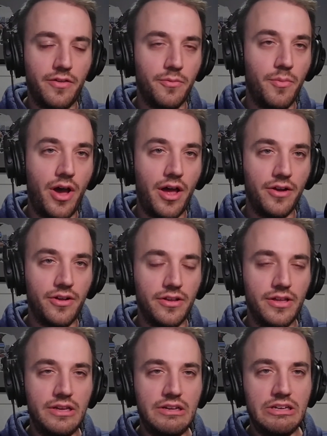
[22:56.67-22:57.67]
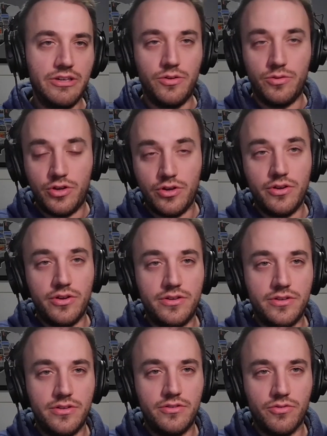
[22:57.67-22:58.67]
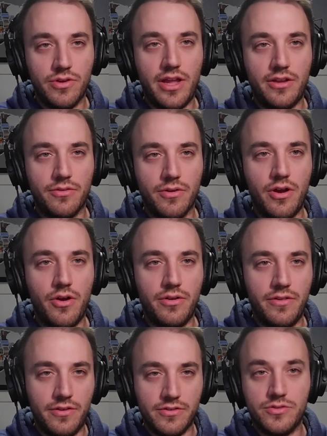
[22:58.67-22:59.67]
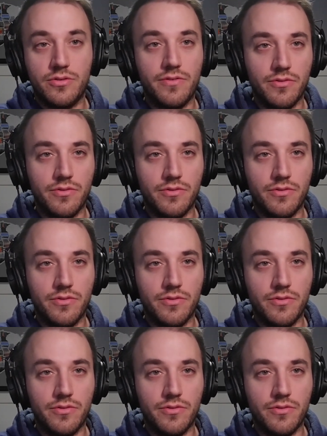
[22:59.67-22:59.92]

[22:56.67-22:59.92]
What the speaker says: model, you could create your own, and there's sort of a